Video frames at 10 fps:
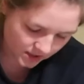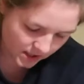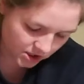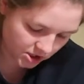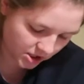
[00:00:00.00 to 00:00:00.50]

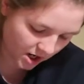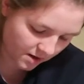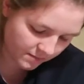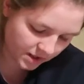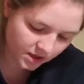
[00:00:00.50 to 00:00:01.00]
And she
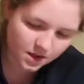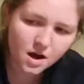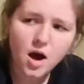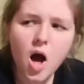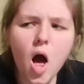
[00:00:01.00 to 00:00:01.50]
got me
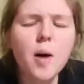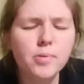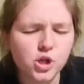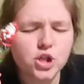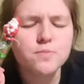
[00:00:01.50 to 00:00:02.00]
a
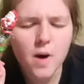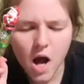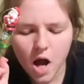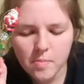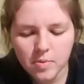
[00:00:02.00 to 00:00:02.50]
push
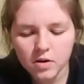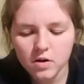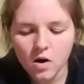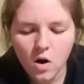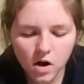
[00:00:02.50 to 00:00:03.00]
pop.
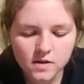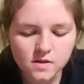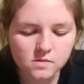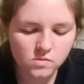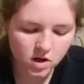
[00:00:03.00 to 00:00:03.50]

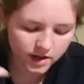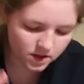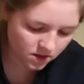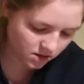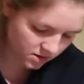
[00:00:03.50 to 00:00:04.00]
Awesome,
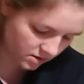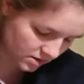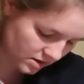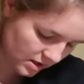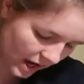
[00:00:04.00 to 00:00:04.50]
right?
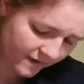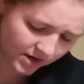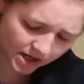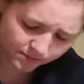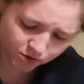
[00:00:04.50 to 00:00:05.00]
I
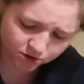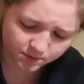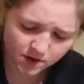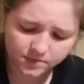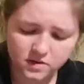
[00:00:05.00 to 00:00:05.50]
haven't had a
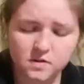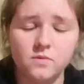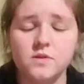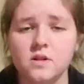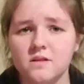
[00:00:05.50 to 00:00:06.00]
push pop since
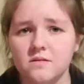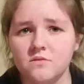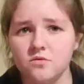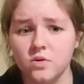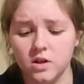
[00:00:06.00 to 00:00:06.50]
I was like
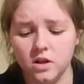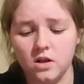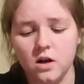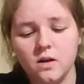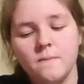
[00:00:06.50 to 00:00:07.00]

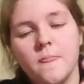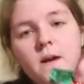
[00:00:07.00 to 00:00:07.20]
really young.